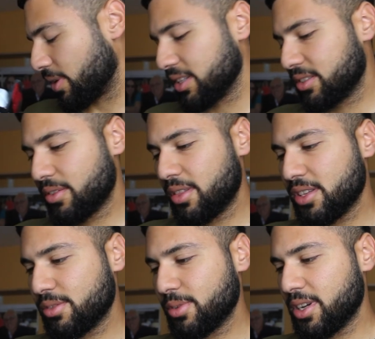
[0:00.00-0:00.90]
quality on
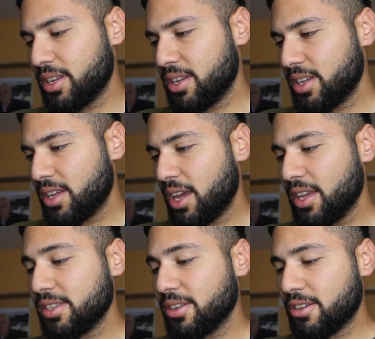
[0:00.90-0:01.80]
this one
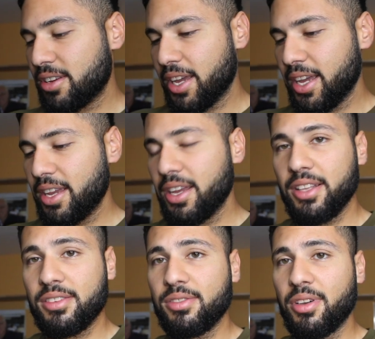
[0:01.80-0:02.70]
is okay.
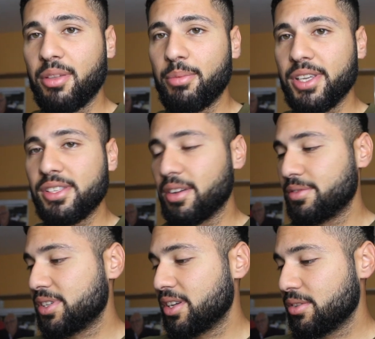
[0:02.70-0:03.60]
It's not the best
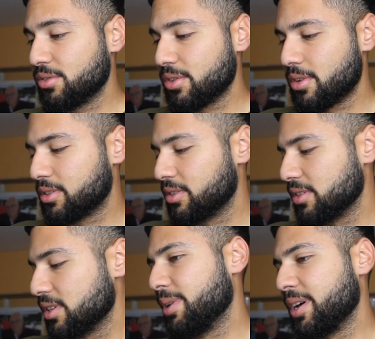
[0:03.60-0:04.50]
I've seen on
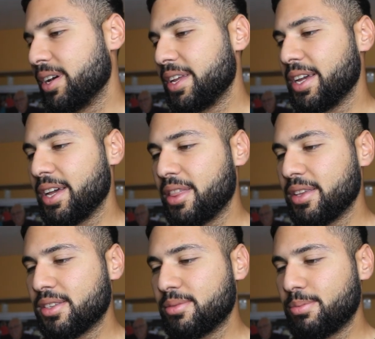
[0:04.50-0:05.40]
Jordans, but yeah,
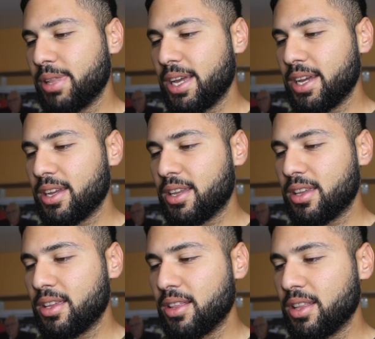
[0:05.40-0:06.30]
this black,
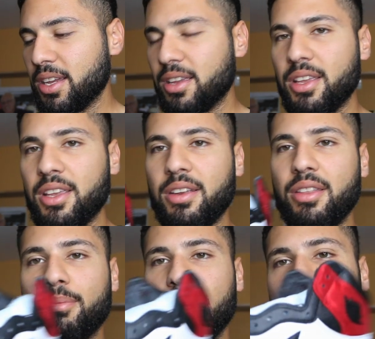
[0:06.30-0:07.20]
like here
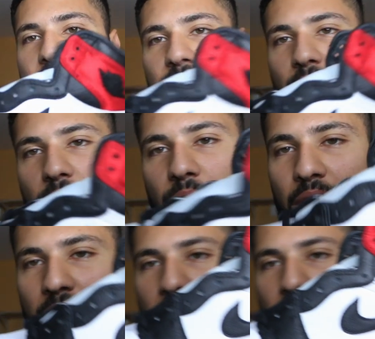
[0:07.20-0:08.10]
the black toe,